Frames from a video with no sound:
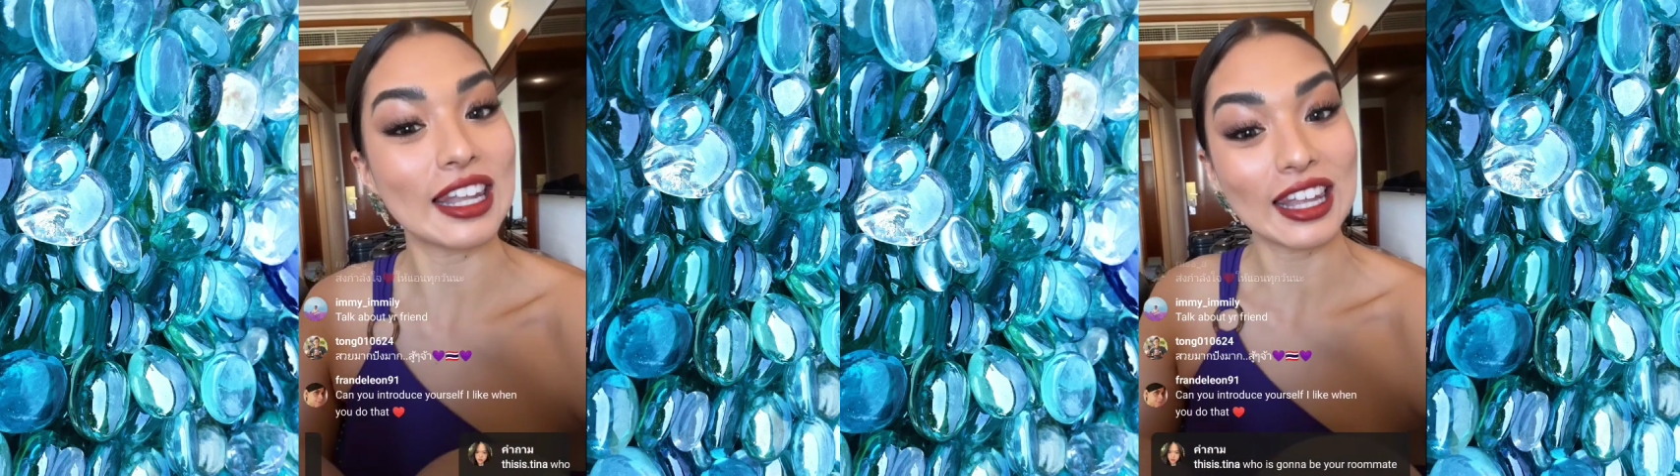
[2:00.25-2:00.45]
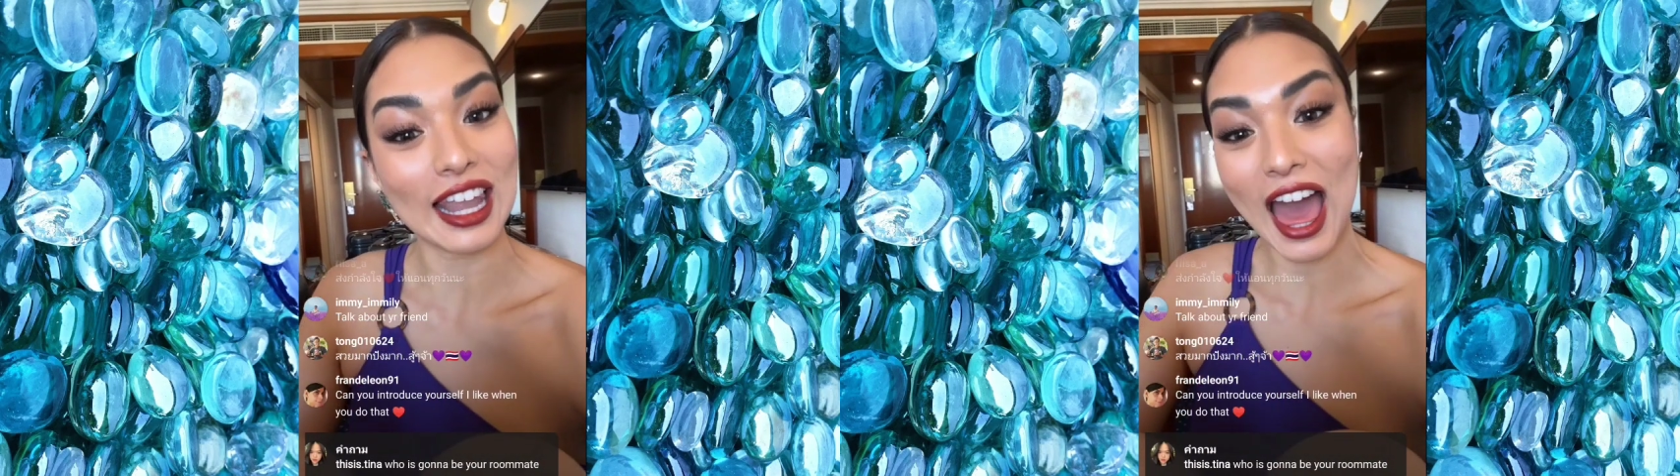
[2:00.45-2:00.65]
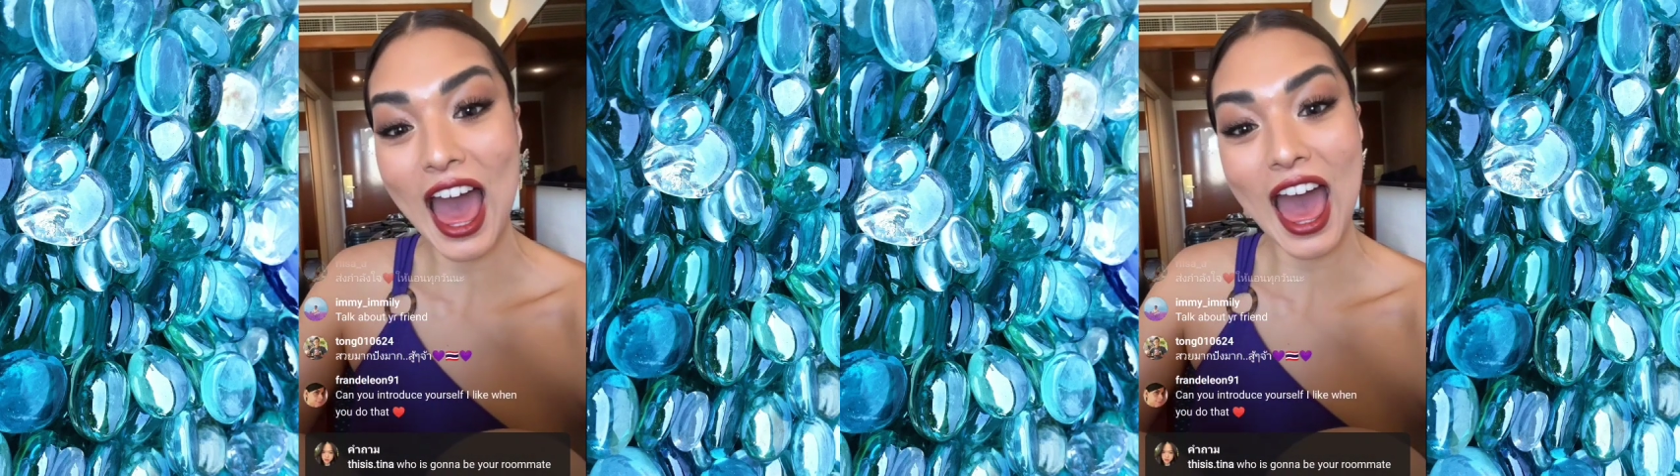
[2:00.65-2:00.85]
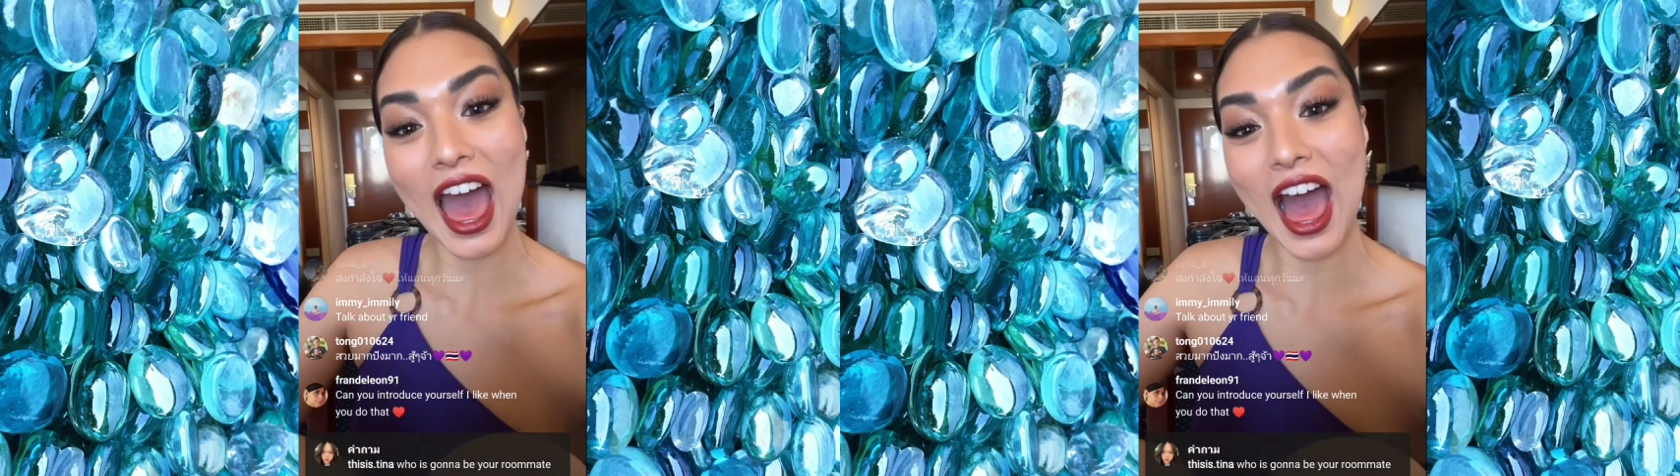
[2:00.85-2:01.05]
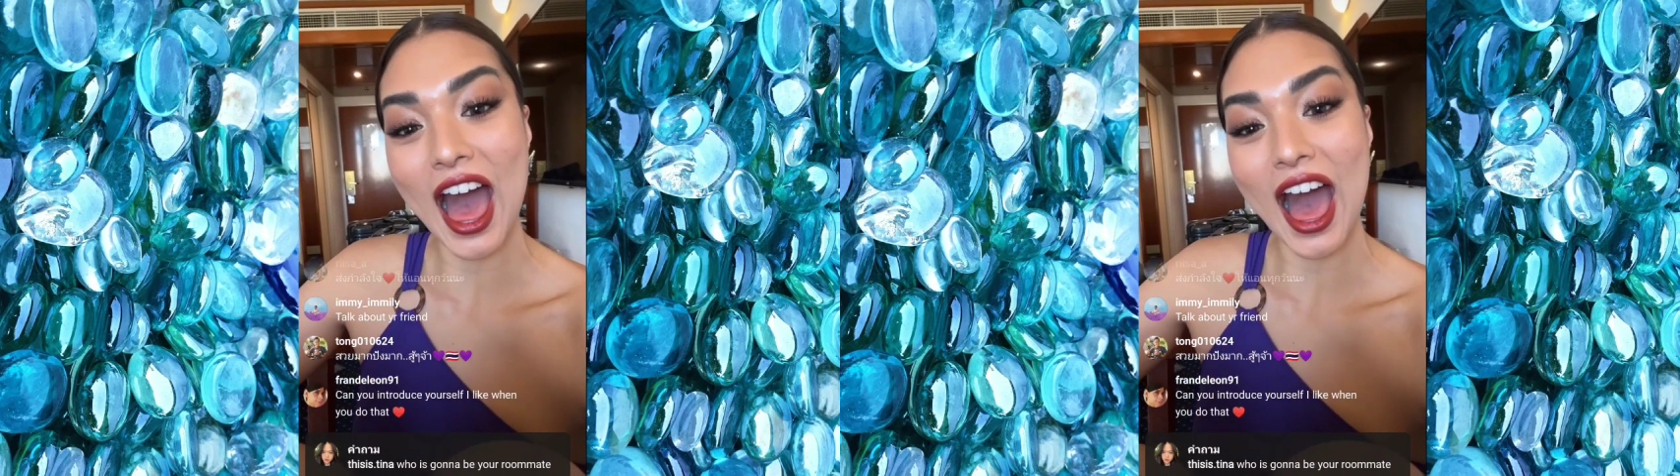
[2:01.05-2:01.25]

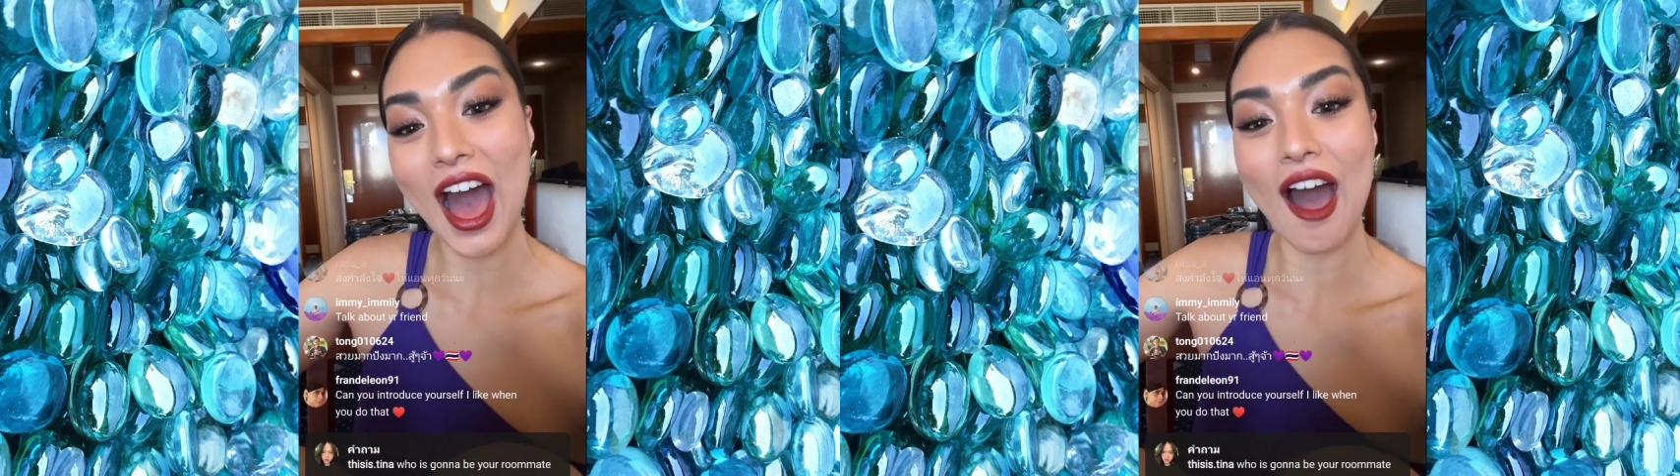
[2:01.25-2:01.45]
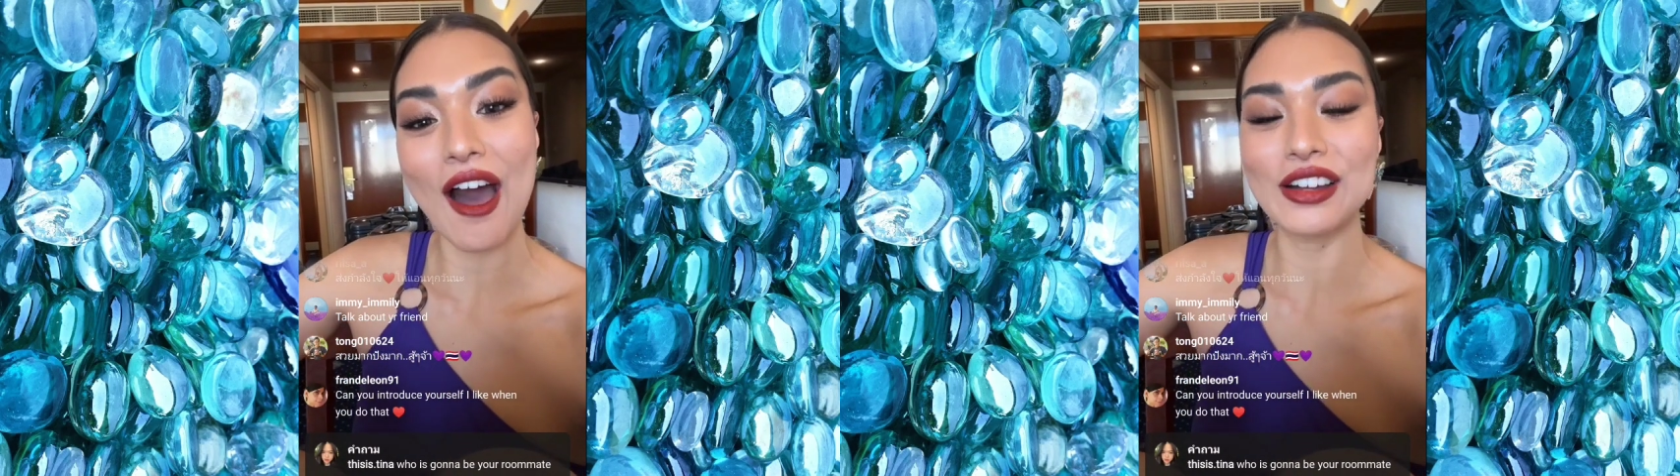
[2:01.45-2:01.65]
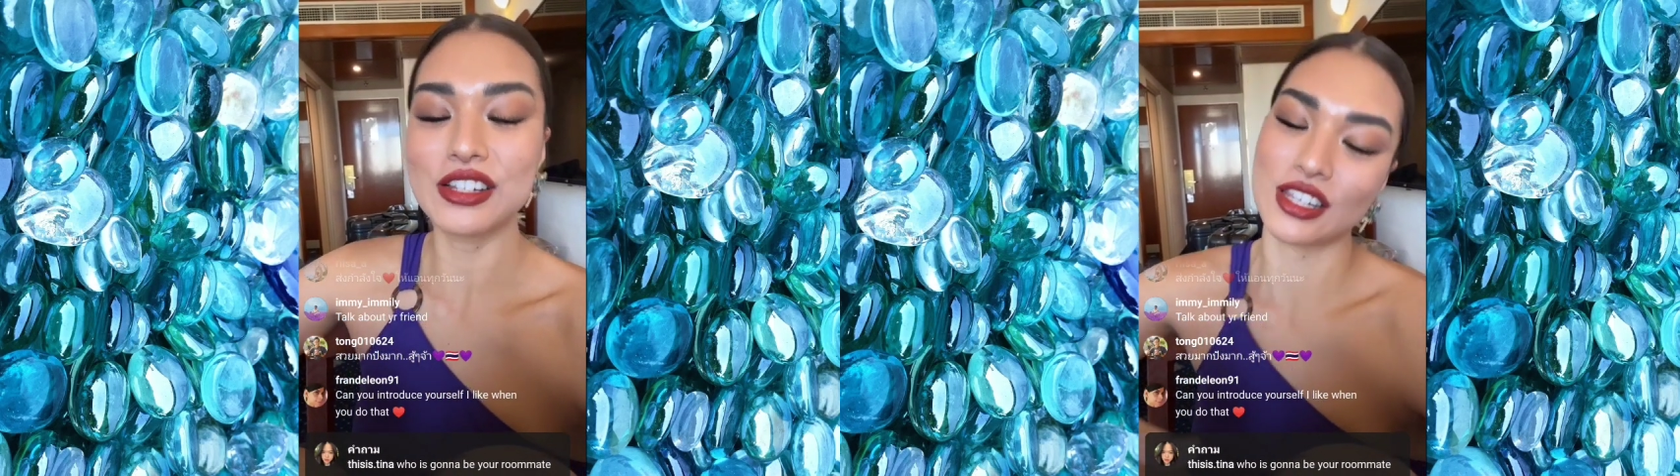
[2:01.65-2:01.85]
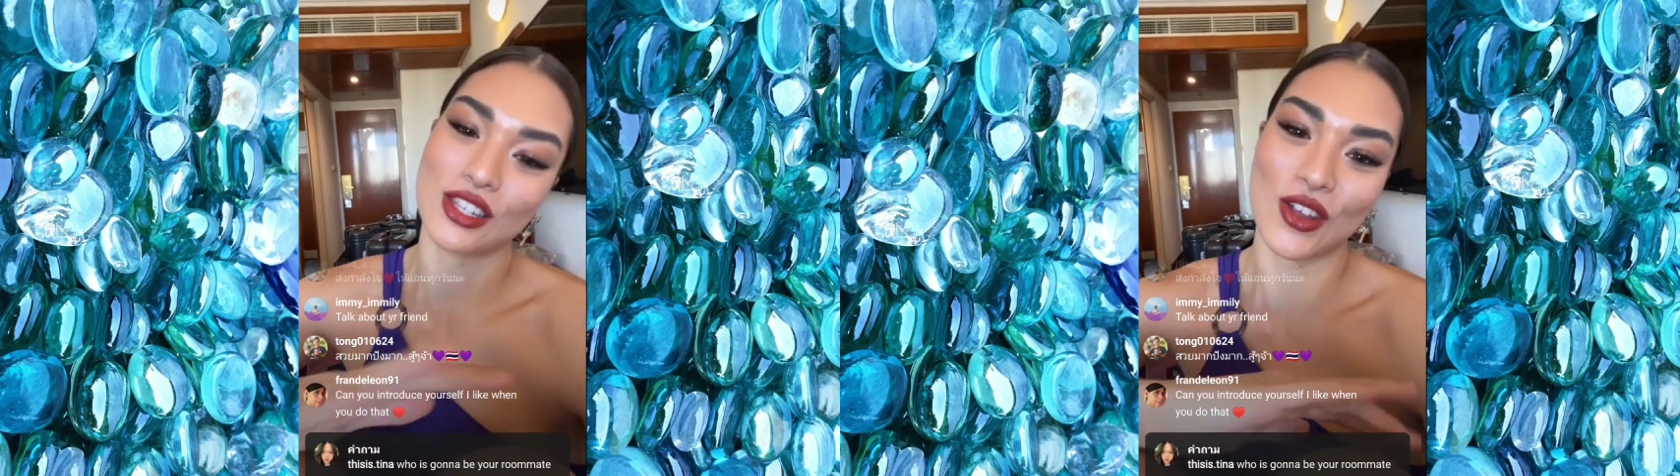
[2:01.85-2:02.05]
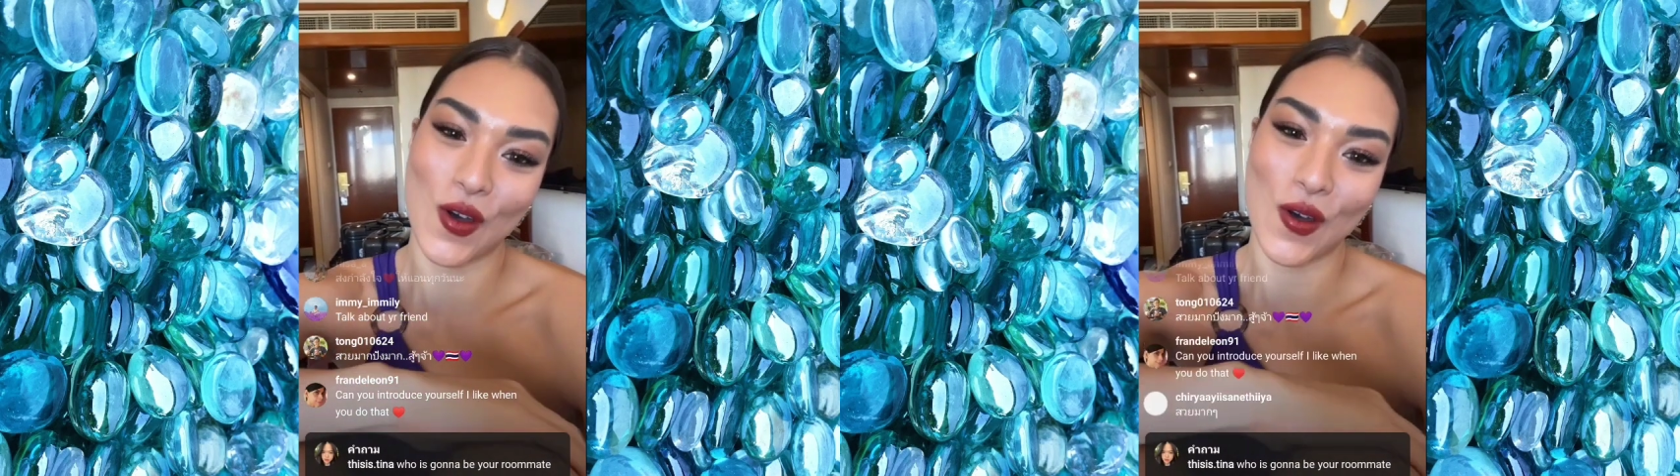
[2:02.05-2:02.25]
Lau. So,